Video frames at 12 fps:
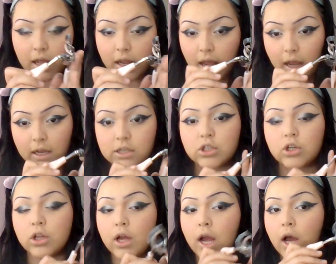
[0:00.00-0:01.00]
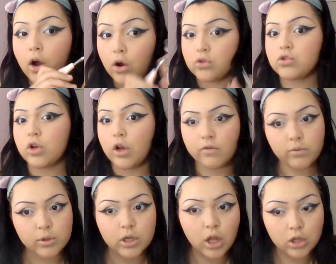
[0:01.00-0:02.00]
eyelash curler I also got from
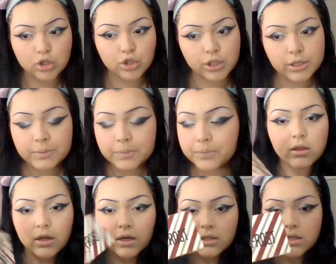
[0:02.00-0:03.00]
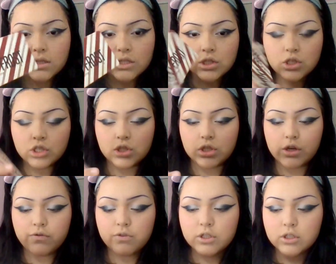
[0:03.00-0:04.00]
the Dollar Tree. Then I take this
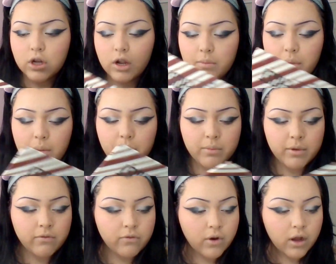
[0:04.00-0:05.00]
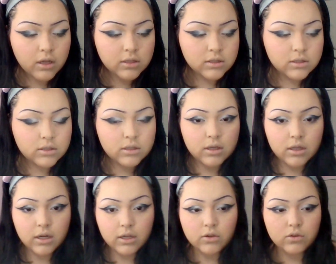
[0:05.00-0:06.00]
Jeffree Star Peppermint Frost
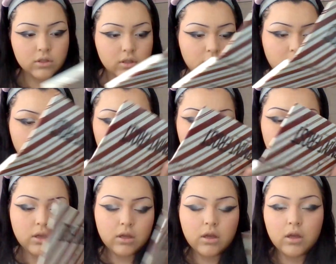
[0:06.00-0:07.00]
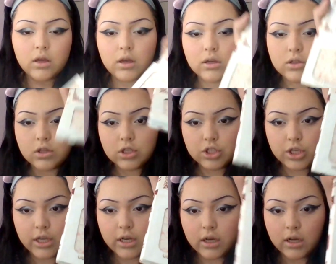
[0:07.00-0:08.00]
and I use the
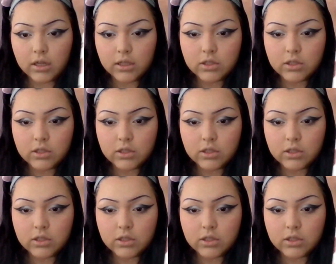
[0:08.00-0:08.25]
shade Ugly